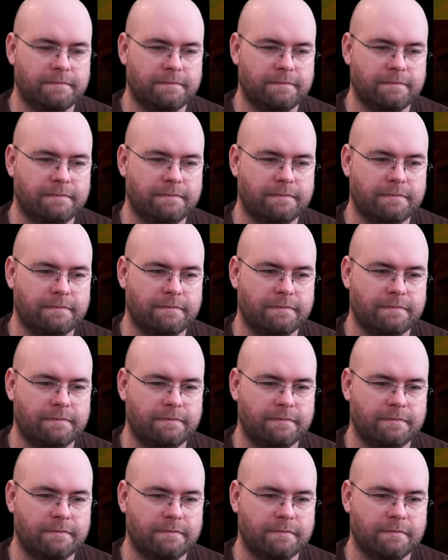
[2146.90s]

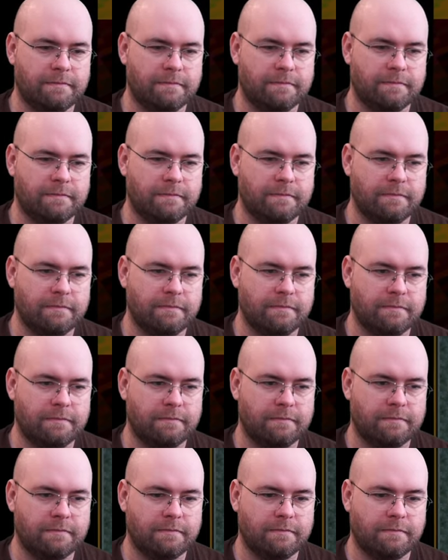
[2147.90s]

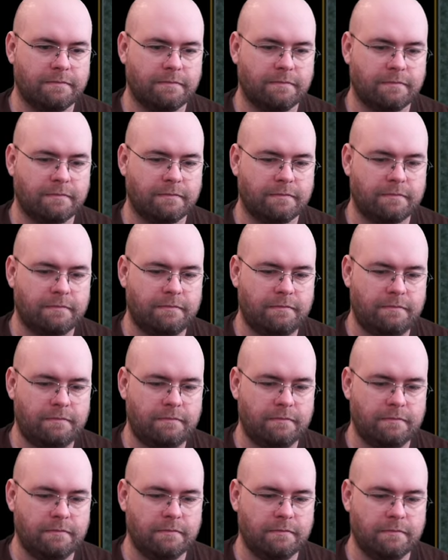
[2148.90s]

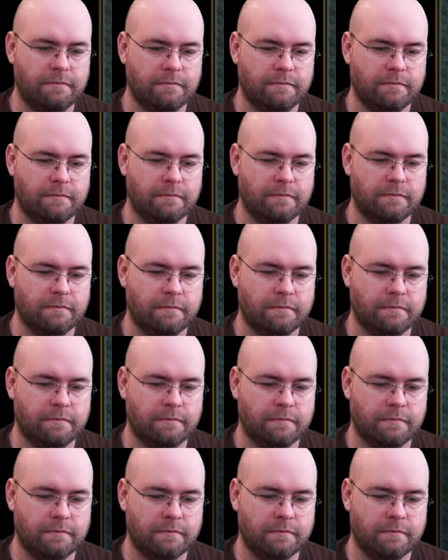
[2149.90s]

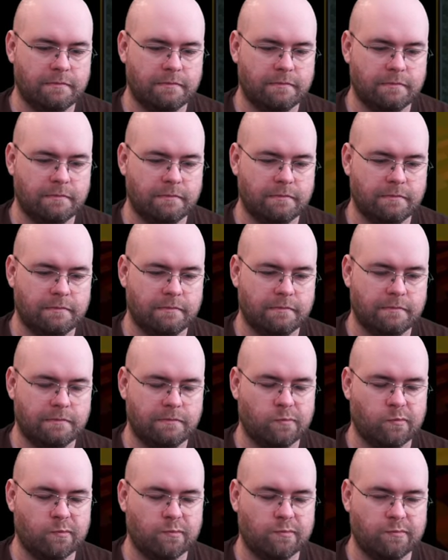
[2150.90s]

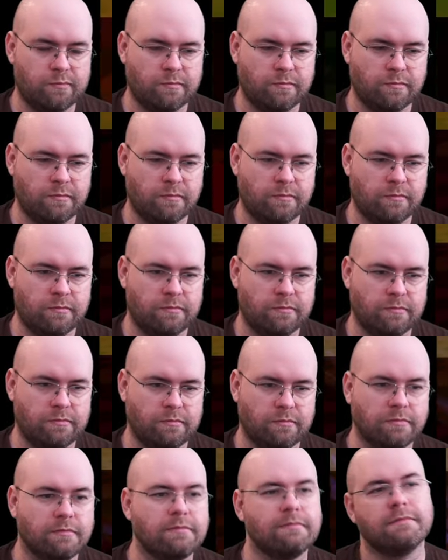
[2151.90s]

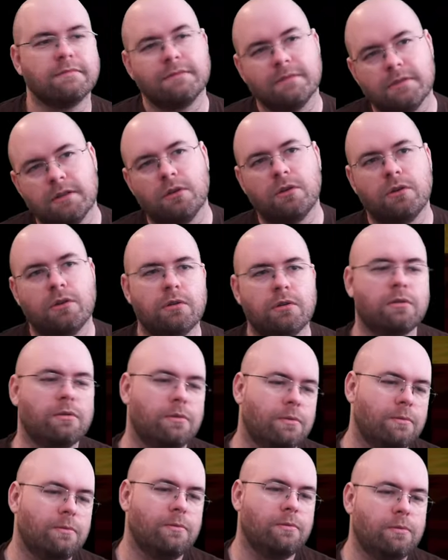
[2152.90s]

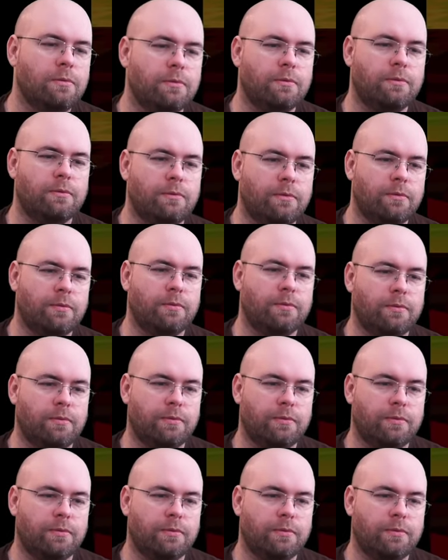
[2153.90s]
(no one is talking)